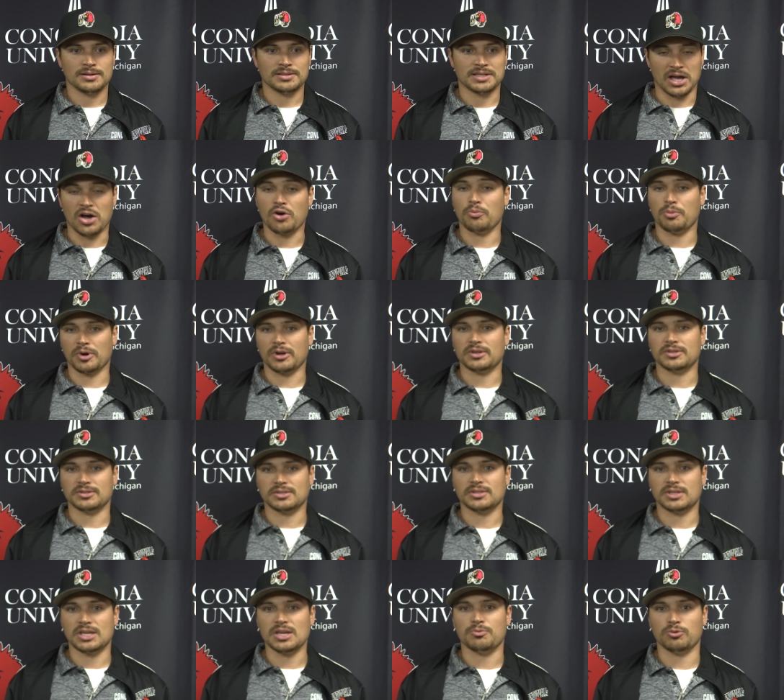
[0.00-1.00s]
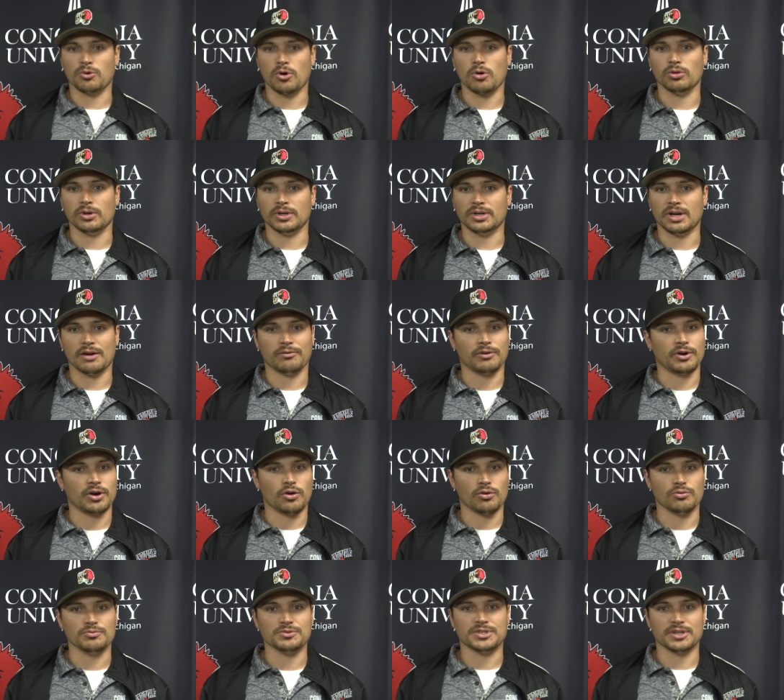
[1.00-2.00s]
to help us keep rolling, every
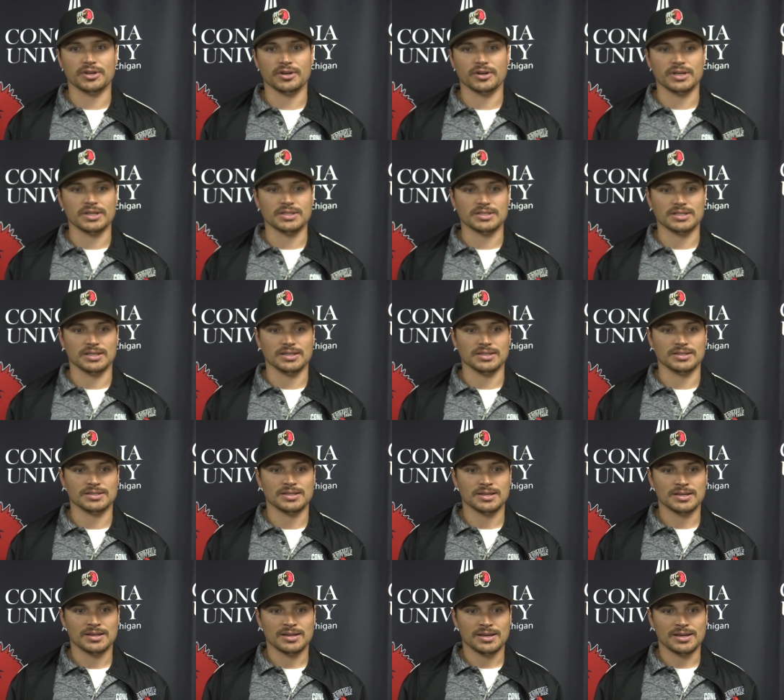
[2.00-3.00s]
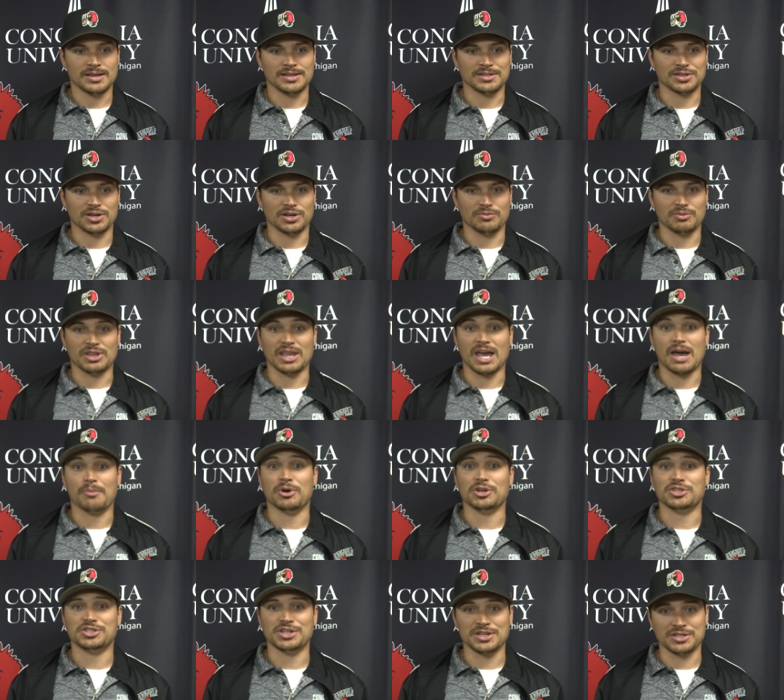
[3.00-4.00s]
home series is going to be that
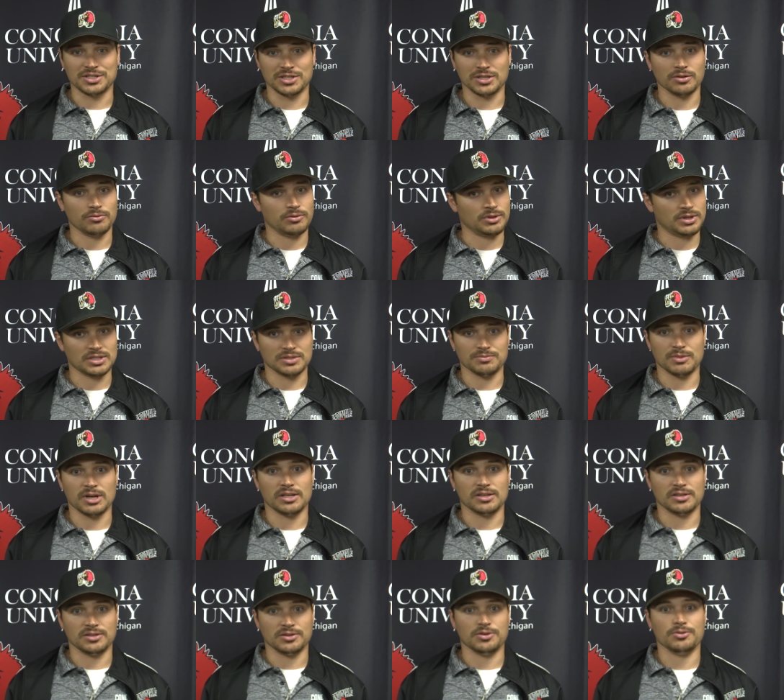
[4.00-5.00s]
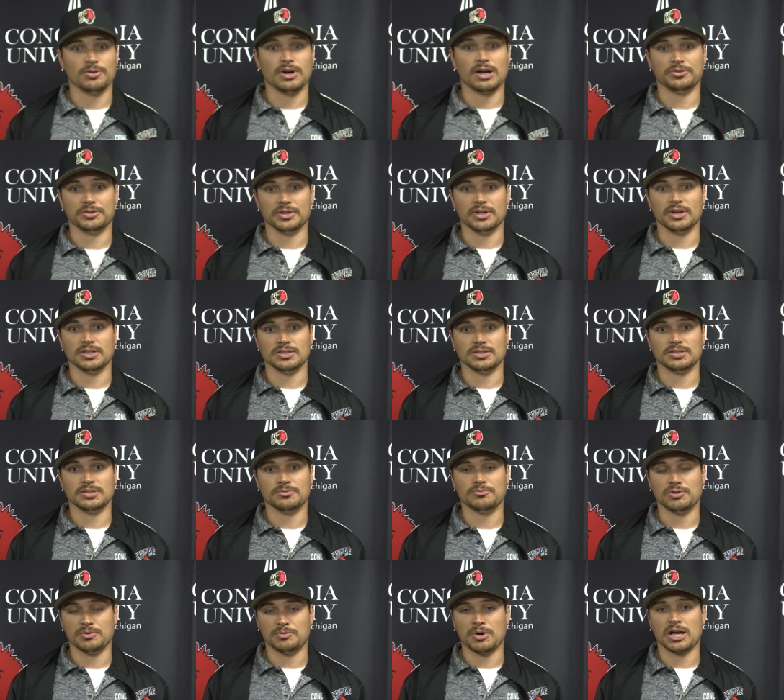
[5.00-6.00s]
much easier with as many of you out there as
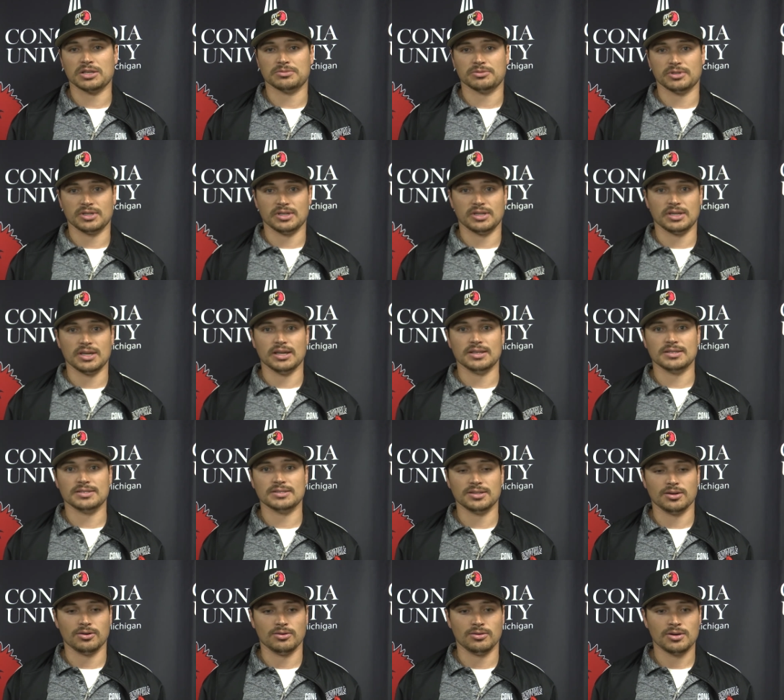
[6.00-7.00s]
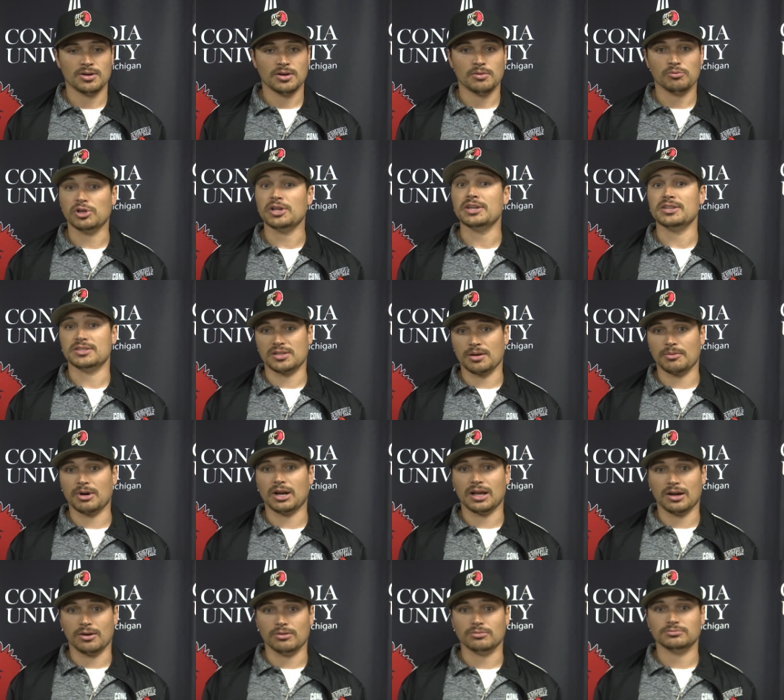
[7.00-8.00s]
we possibly can get. So please come on
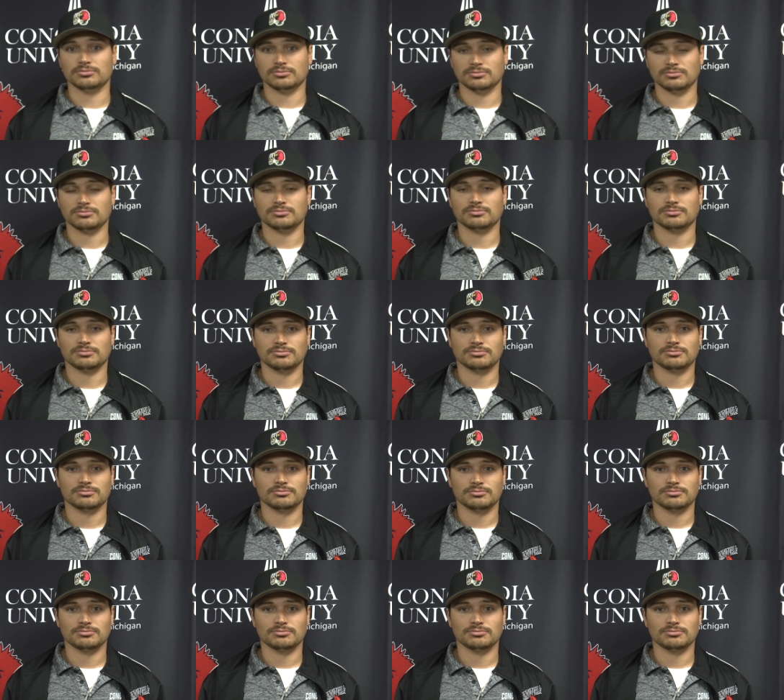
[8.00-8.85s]
out.